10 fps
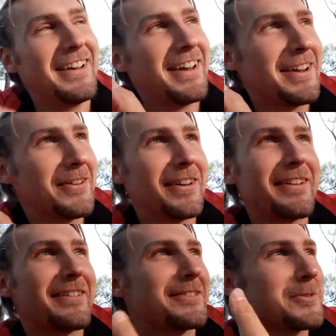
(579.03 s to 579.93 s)

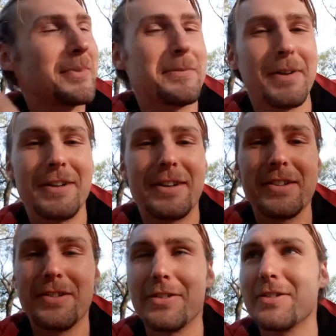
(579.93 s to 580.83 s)
Anyway, for me, malaria
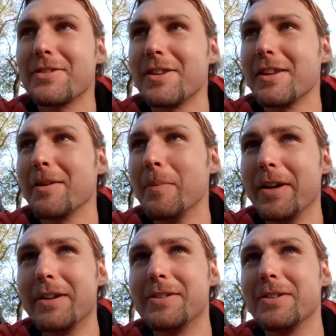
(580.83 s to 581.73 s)
is not really a
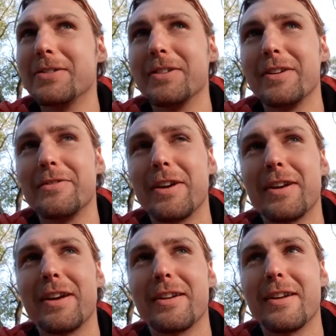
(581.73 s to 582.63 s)
big issue if I
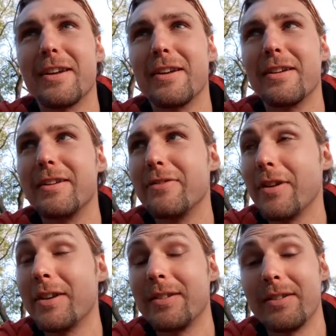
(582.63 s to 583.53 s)
can, uh, if
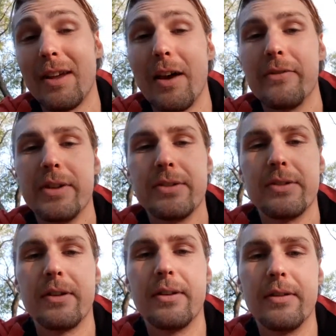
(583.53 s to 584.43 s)
I have
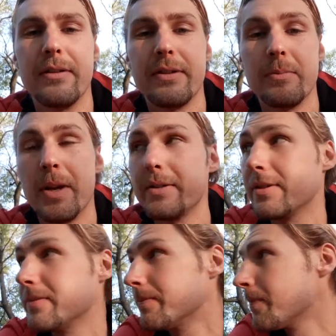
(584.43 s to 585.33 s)
this uh, this
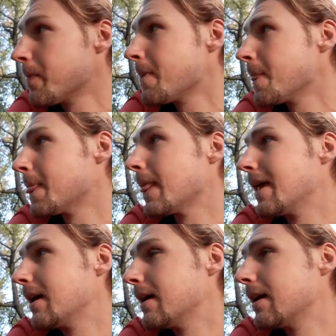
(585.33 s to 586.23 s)
medicine
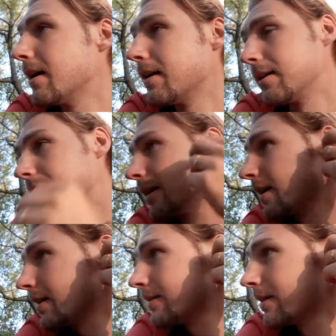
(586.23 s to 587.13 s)
uh, and I
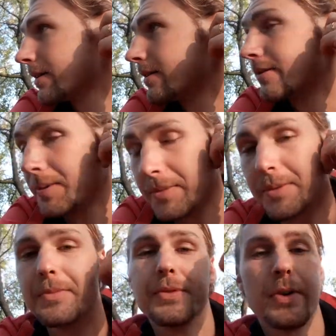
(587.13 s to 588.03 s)
get uh, the
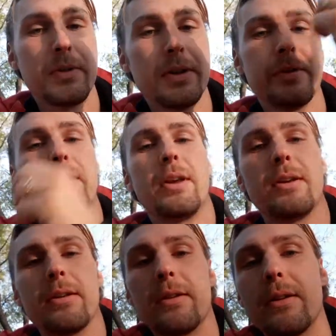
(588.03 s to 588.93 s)
symptoms. I will just take
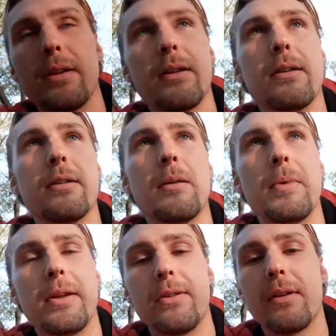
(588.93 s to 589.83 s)
the
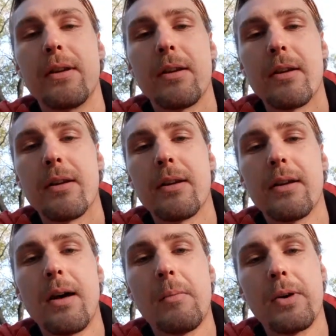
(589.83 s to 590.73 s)
medicine and
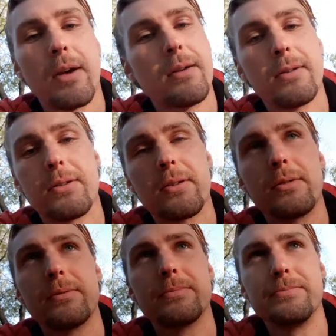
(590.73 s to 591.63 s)
I'm okay. So,